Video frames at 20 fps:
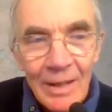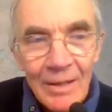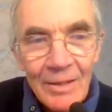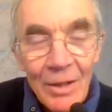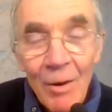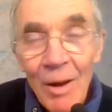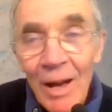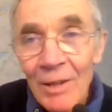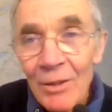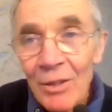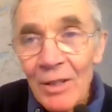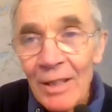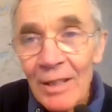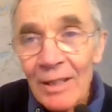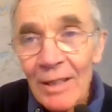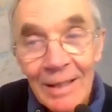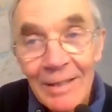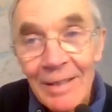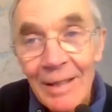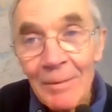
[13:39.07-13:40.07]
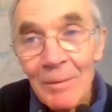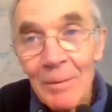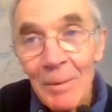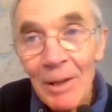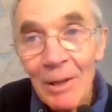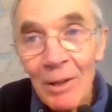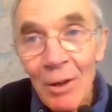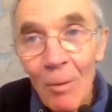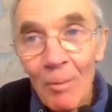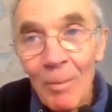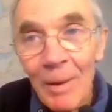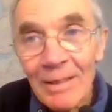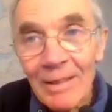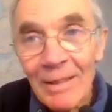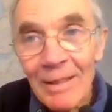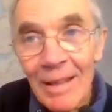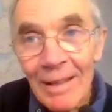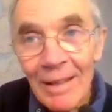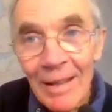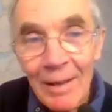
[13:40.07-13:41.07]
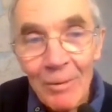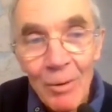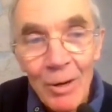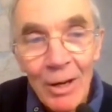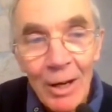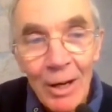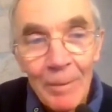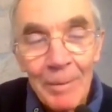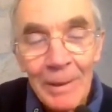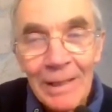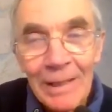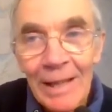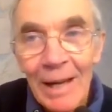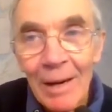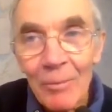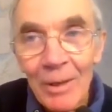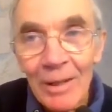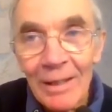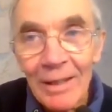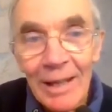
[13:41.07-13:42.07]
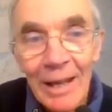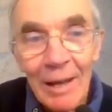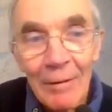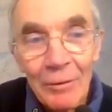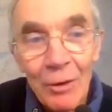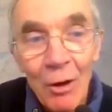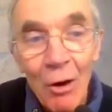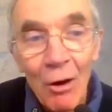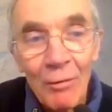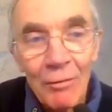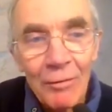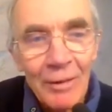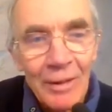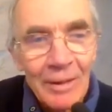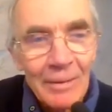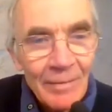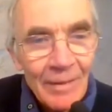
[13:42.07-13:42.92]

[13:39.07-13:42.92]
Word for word: So actually, they seem to be a lot better than they were picking up where they left off.